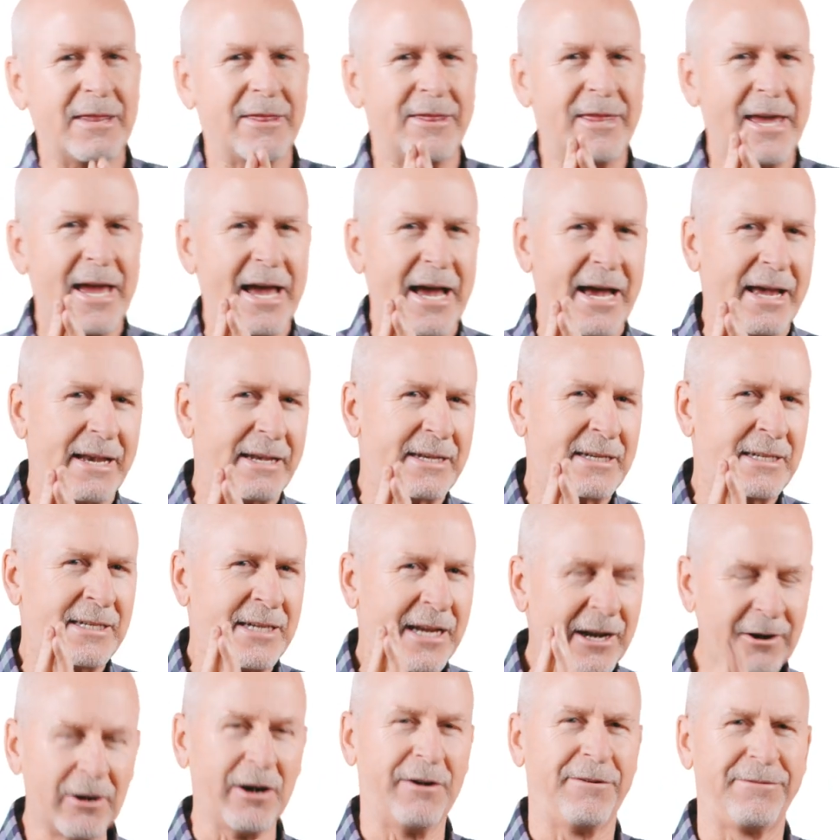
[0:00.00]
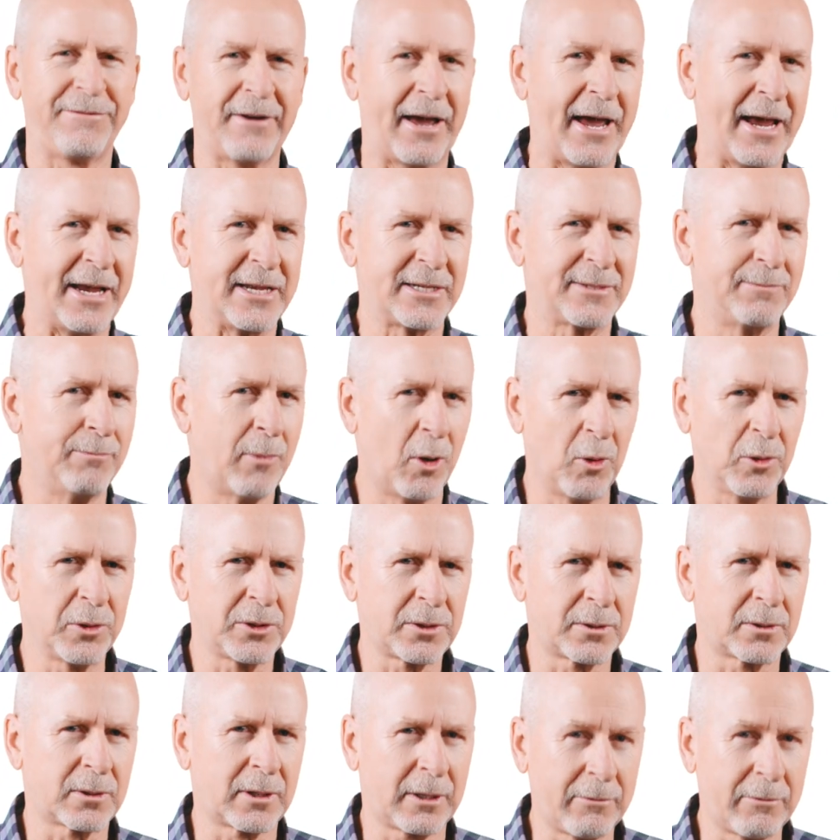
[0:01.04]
that terrifies most